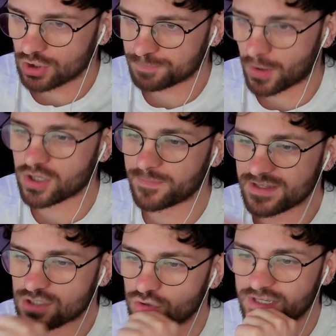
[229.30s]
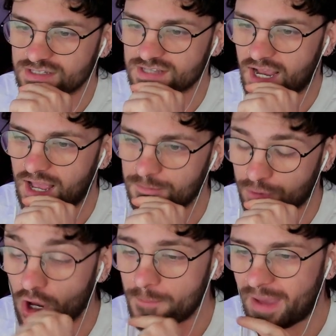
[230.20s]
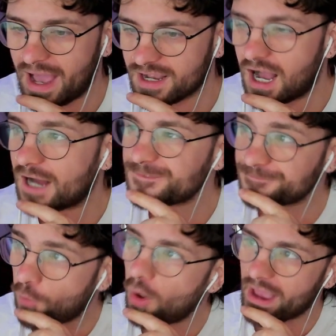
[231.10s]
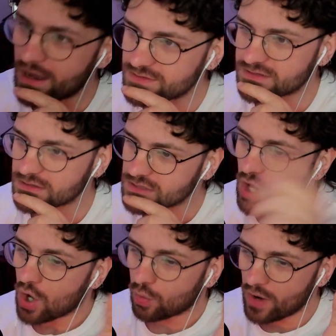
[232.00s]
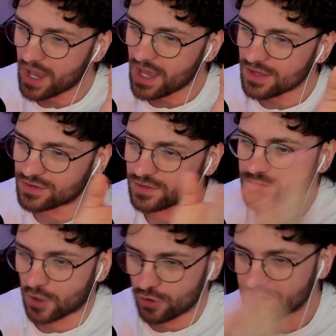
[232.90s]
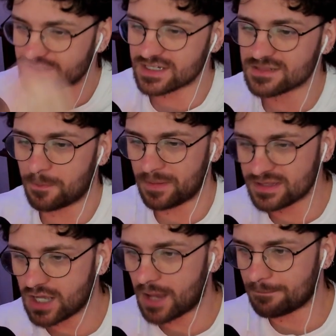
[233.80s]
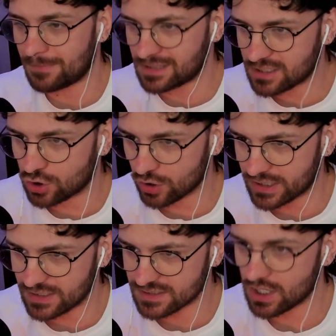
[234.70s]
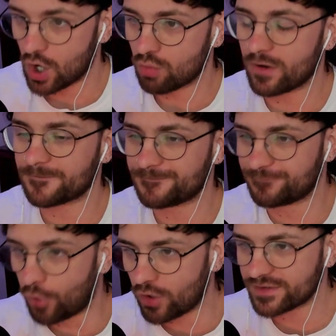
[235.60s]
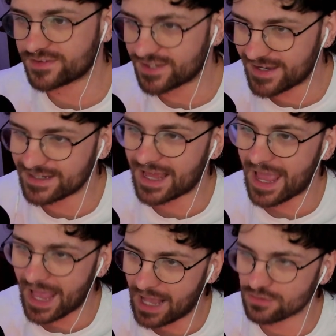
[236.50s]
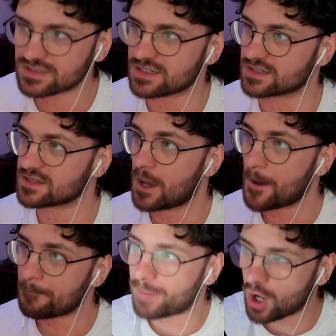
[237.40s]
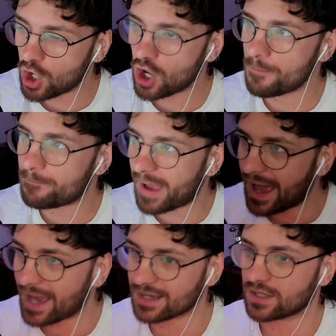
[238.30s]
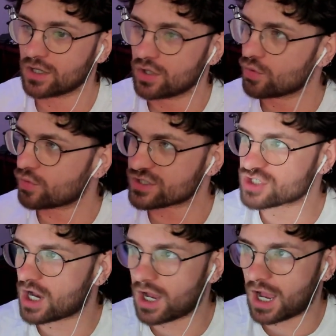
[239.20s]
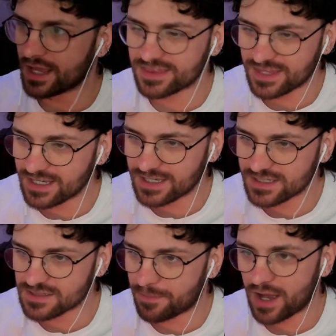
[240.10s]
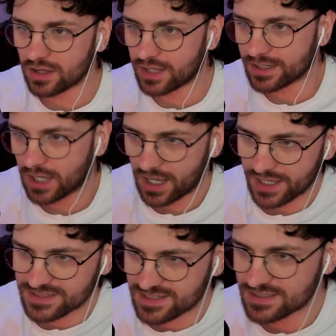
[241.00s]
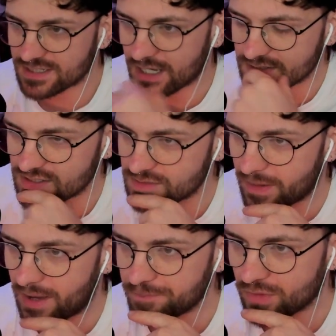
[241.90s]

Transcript: Pokimane's cookies per bag are four ounces, where the Tootsie's Midnight Mini Cookies were 14 ounces per bag, which I think is about like, uh, it says here, it says about